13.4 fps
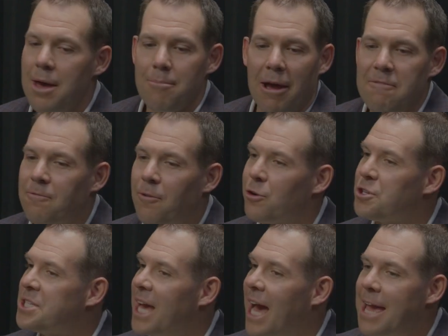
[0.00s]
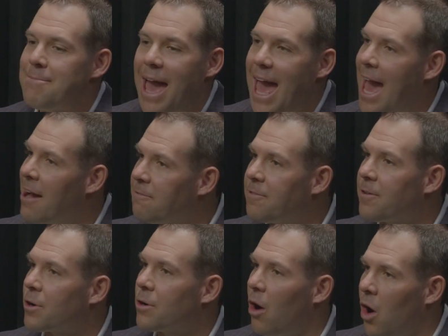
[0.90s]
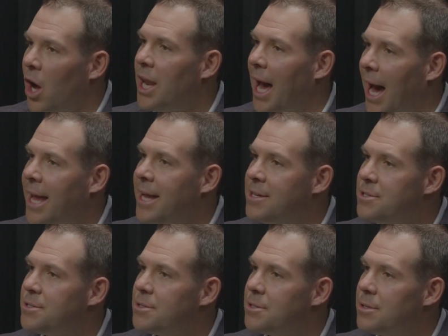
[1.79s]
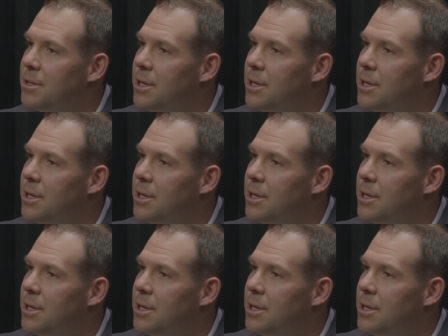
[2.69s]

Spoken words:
My first time ever on ice